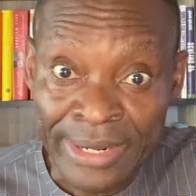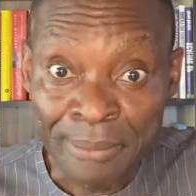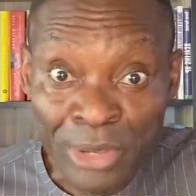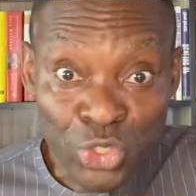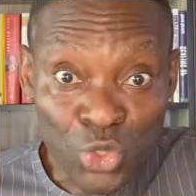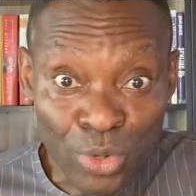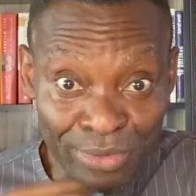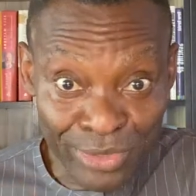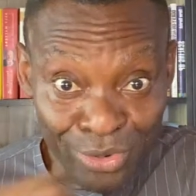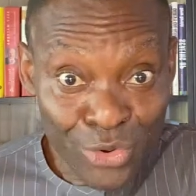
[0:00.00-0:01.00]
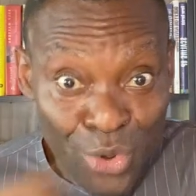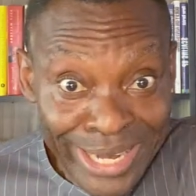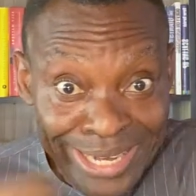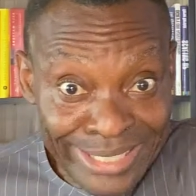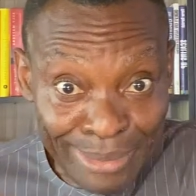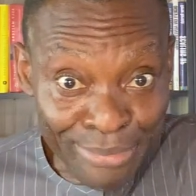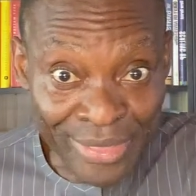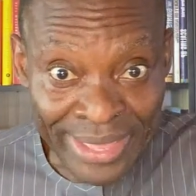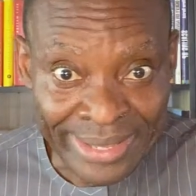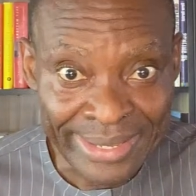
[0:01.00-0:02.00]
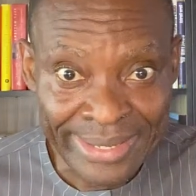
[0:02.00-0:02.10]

Because you're running the same thing.